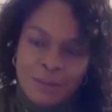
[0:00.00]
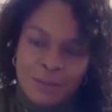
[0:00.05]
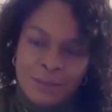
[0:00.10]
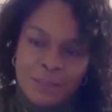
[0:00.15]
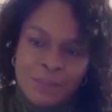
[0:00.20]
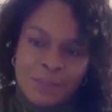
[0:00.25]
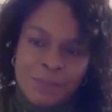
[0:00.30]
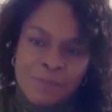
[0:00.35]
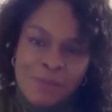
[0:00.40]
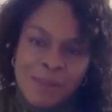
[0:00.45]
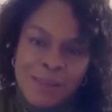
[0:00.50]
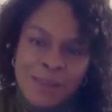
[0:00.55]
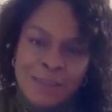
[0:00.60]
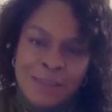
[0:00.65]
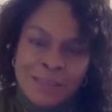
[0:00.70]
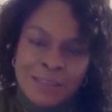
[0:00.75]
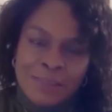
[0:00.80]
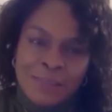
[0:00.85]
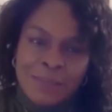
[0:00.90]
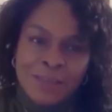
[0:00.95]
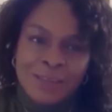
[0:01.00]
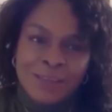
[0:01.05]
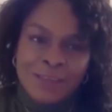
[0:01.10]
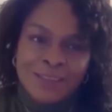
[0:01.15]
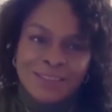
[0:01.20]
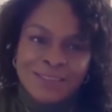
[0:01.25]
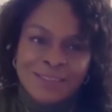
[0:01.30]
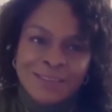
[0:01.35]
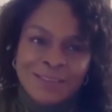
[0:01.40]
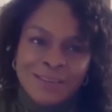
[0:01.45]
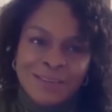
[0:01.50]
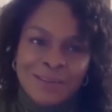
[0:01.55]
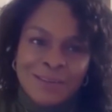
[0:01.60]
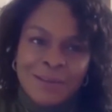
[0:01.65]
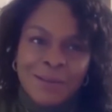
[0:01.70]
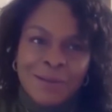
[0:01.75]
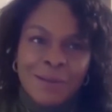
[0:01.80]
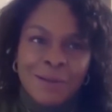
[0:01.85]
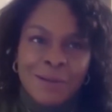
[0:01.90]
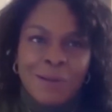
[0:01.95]
to be raised? I mean, this
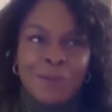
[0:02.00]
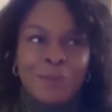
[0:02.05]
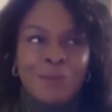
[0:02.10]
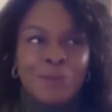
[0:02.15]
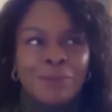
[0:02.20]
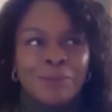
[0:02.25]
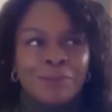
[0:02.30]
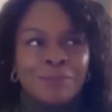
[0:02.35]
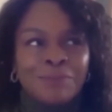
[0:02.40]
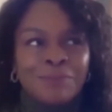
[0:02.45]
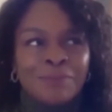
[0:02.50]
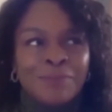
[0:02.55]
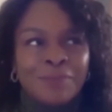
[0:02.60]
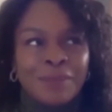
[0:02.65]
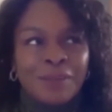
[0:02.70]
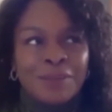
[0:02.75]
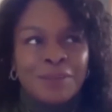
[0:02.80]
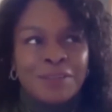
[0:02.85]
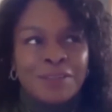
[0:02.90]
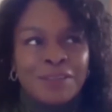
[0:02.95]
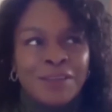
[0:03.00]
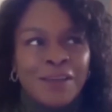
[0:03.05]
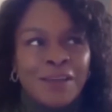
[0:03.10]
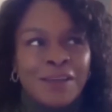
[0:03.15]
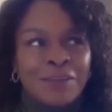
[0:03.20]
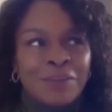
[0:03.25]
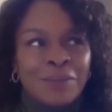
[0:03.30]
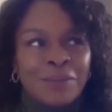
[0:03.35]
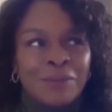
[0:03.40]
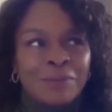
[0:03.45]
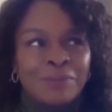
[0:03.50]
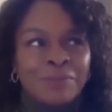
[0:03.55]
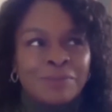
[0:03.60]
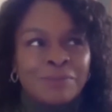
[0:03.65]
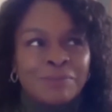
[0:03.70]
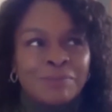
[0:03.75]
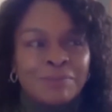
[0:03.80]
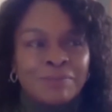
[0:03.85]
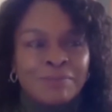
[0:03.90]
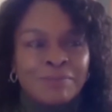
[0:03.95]
whole, society will
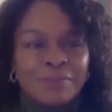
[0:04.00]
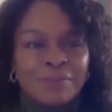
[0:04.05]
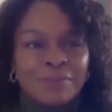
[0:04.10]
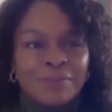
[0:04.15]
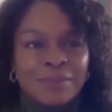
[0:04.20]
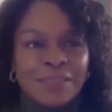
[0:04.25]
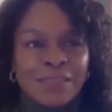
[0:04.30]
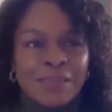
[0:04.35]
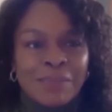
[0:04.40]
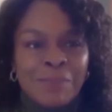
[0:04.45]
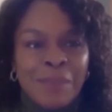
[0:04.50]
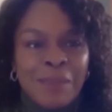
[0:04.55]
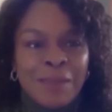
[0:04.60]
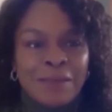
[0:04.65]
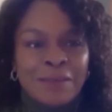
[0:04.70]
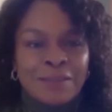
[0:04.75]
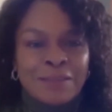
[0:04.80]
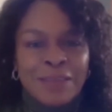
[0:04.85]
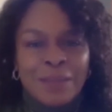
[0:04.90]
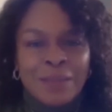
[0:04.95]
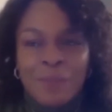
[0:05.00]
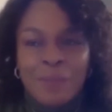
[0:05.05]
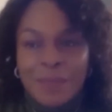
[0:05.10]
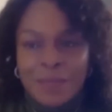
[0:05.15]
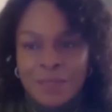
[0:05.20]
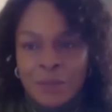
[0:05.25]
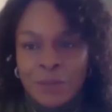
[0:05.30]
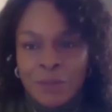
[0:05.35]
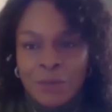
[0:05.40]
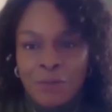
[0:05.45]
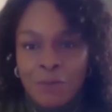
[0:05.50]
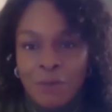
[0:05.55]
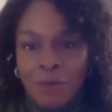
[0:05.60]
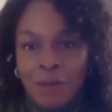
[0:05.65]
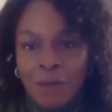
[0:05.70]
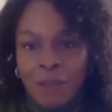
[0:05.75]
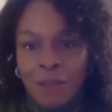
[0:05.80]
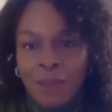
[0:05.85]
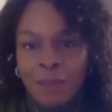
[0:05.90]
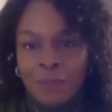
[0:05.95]
deem men to say men don't
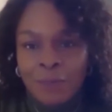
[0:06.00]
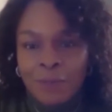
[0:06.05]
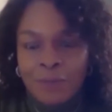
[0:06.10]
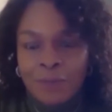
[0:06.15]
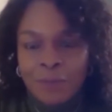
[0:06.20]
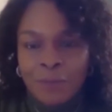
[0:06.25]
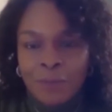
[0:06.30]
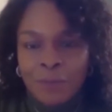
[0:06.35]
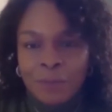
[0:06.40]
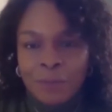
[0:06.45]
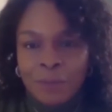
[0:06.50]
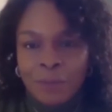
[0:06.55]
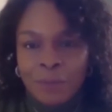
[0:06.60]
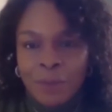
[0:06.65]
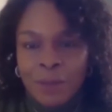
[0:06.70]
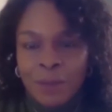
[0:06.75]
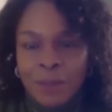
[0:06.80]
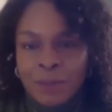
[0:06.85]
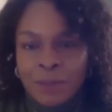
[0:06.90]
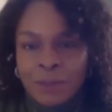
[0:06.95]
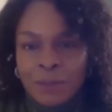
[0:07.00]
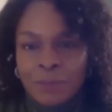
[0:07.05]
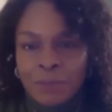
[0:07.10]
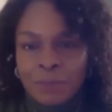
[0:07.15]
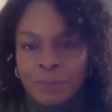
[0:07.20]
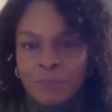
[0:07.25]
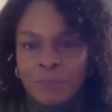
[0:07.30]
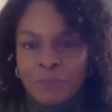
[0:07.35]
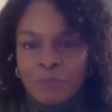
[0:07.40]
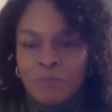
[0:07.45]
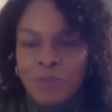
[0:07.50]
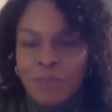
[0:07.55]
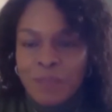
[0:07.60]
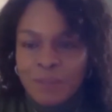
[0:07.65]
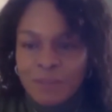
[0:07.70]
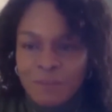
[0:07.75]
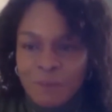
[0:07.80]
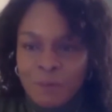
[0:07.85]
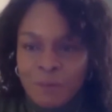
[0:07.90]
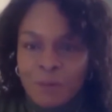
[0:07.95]
cry or whatever. But why are you really
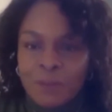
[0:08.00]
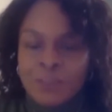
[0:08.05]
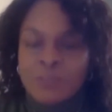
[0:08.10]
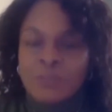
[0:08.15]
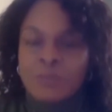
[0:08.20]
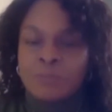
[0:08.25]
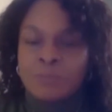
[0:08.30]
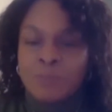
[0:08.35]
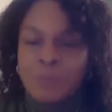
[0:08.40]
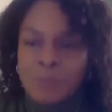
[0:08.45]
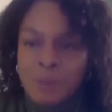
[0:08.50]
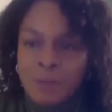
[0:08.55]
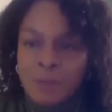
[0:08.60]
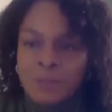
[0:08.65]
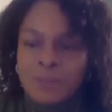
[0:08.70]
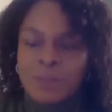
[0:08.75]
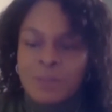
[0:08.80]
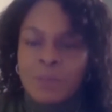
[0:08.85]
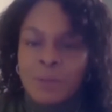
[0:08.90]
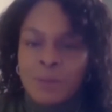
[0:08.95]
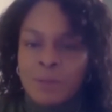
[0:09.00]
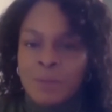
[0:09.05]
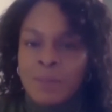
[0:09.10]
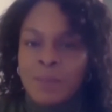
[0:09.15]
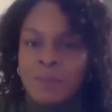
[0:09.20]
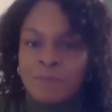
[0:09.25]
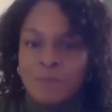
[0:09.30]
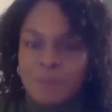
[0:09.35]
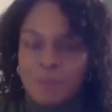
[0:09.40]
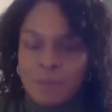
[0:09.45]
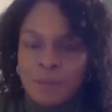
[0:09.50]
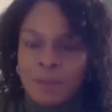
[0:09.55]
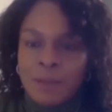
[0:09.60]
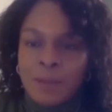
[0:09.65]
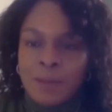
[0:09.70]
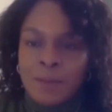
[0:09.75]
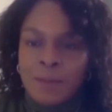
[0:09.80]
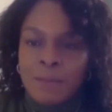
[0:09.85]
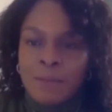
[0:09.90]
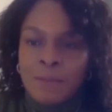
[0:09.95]
focusing on promoting well-being for
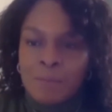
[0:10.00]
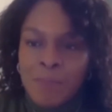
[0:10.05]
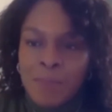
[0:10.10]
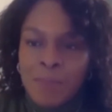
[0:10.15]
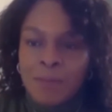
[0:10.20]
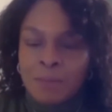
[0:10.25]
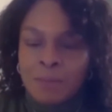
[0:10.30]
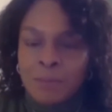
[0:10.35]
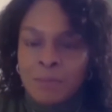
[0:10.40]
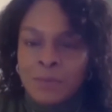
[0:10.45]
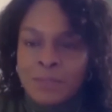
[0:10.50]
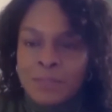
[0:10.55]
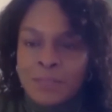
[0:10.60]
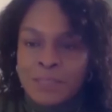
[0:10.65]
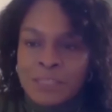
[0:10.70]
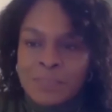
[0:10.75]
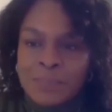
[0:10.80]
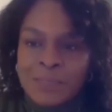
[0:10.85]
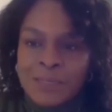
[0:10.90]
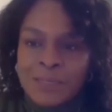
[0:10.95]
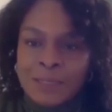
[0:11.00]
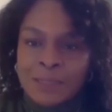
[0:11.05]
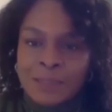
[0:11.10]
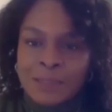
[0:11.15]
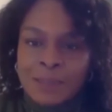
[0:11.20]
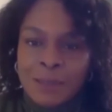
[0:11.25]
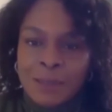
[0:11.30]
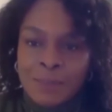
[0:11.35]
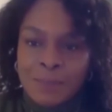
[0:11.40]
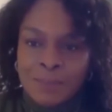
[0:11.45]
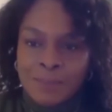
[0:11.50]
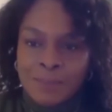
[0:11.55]
men and boys at this particular time?